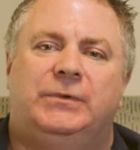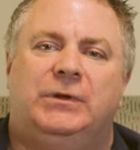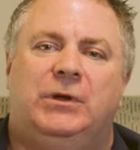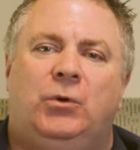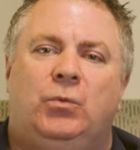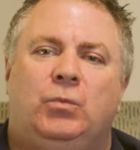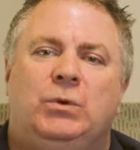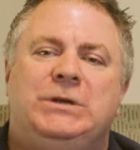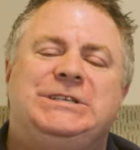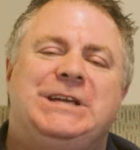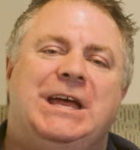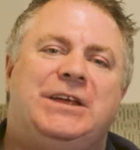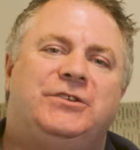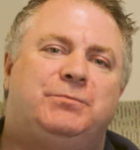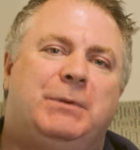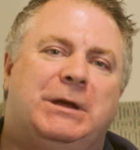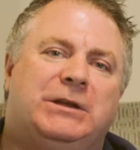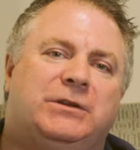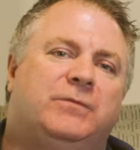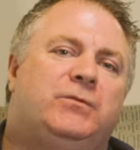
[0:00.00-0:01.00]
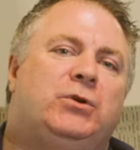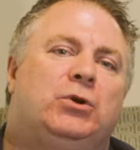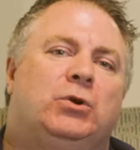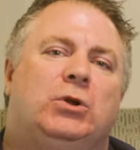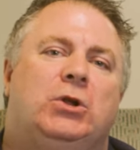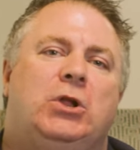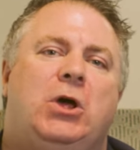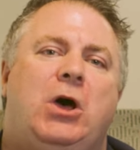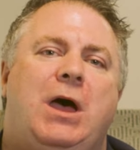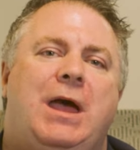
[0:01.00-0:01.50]
which aspect of your
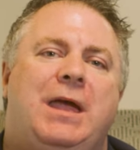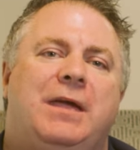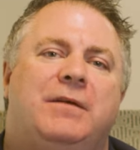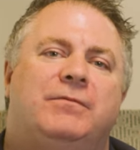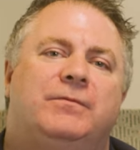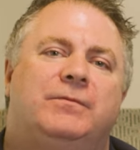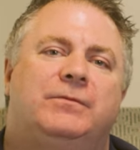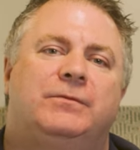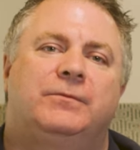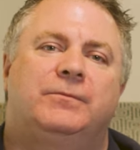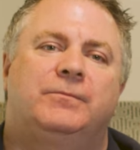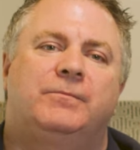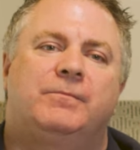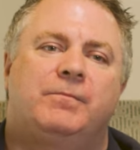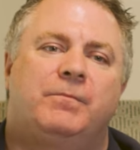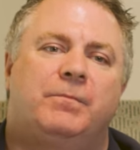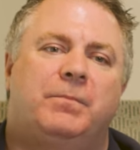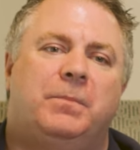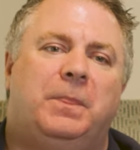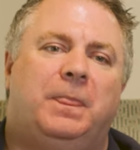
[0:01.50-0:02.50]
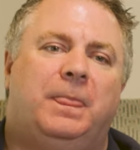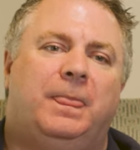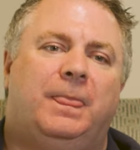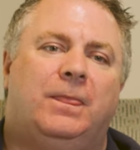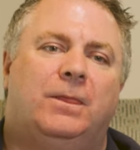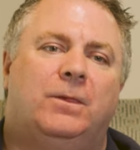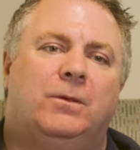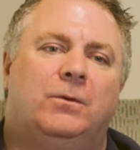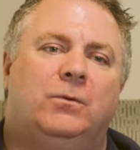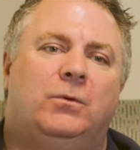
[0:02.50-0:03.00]
life
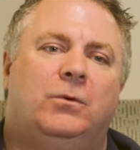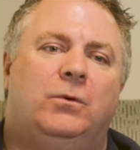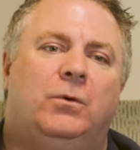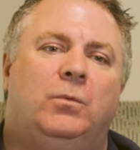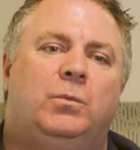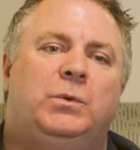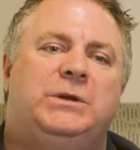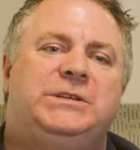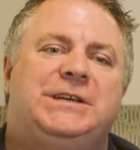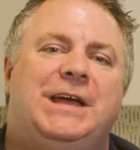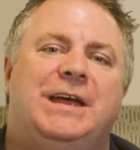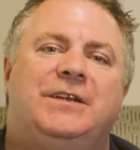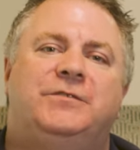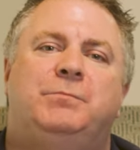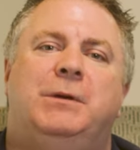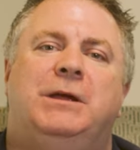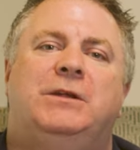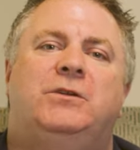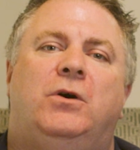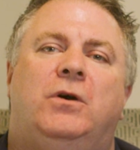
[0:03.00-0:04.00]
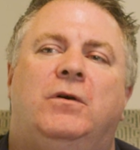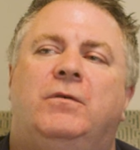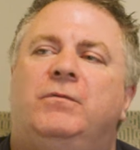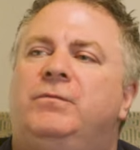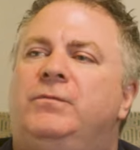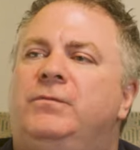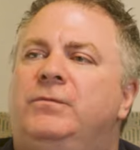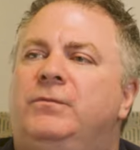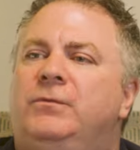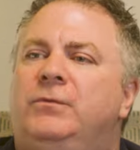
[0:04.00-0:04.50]
or which aspect
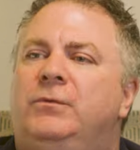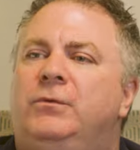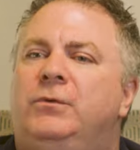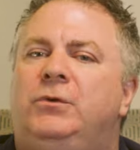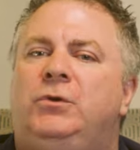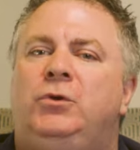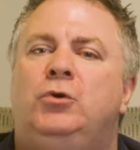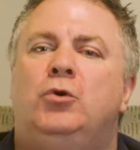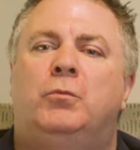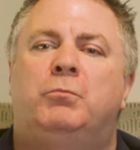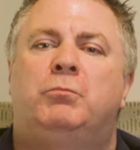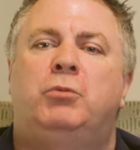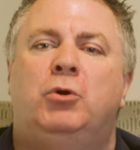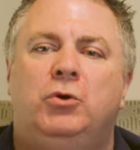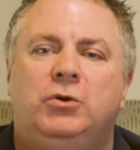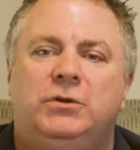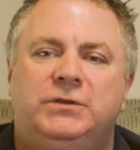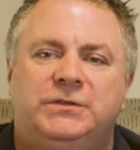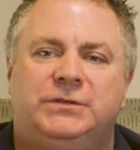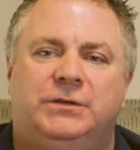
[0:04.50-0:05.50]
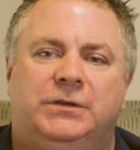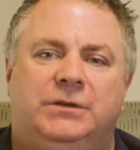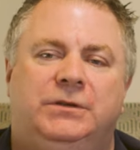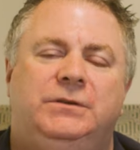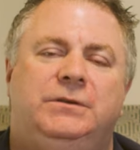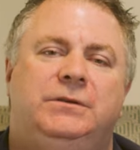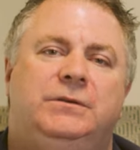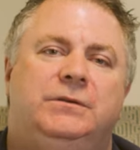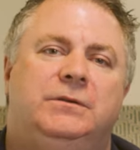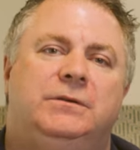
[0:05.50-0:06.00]
of your
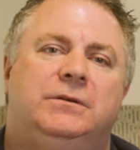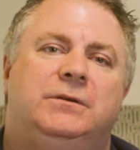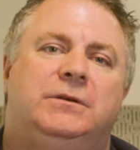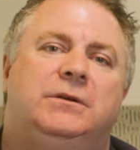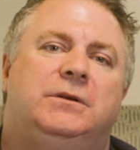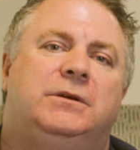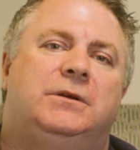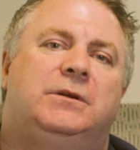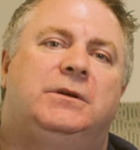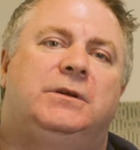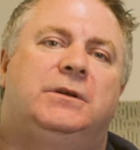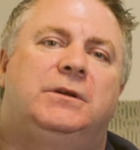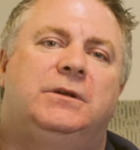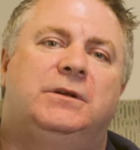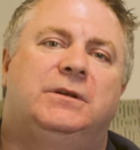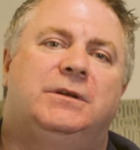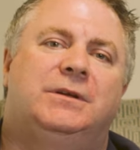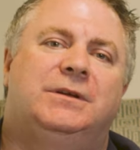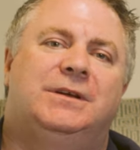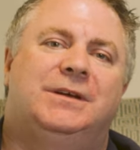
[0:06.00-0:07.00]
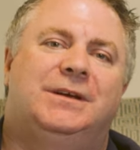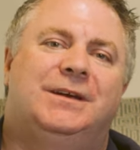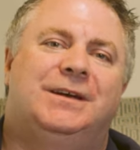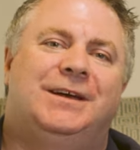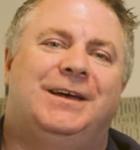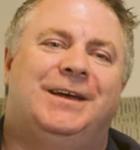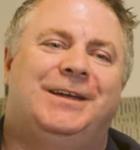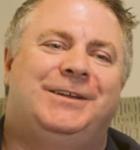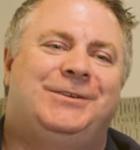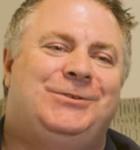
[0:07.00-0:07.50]
person
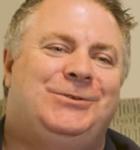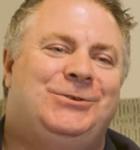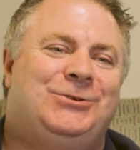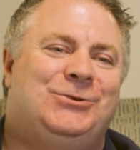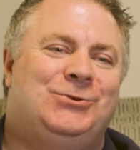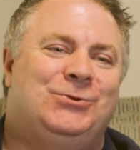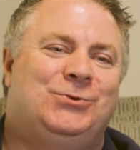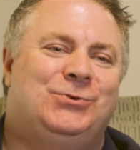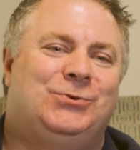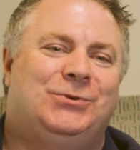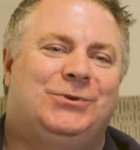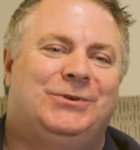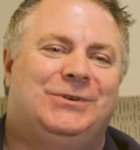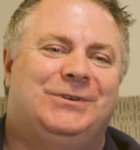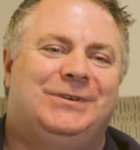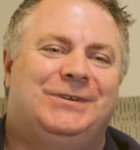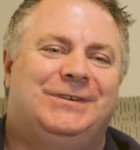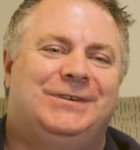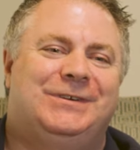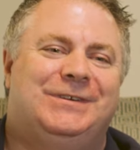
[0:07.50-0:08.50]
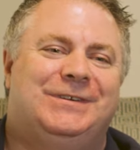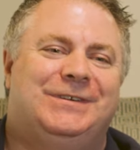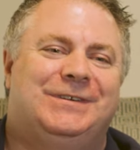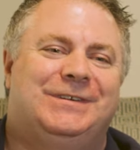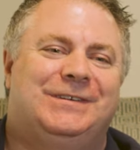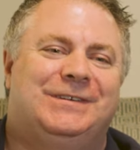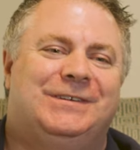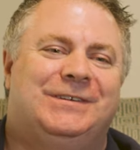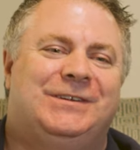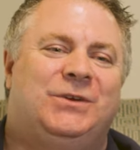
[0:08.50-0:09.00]
uh, do you
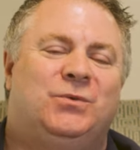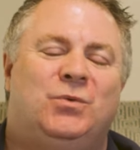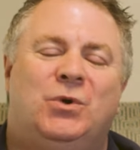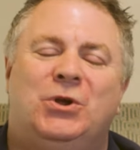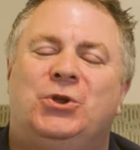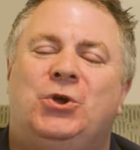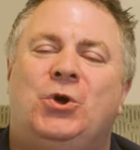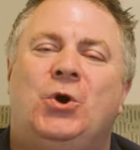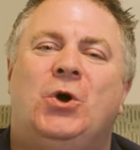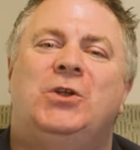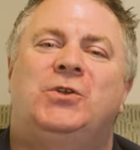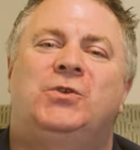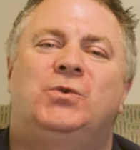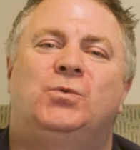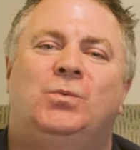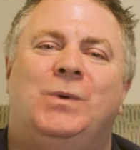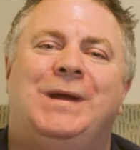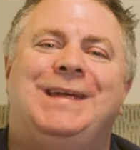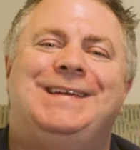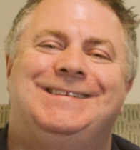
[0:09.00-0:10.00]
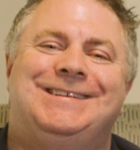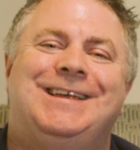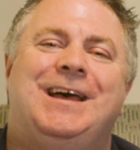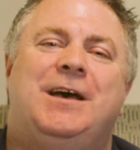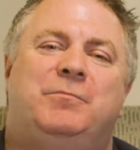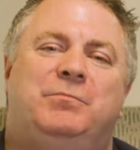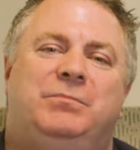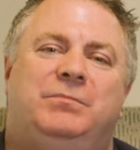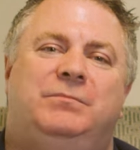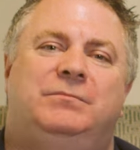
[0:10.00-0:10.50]
do you want God to raise
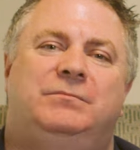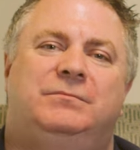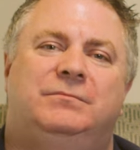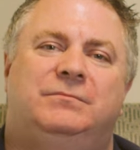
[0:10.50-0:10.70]
up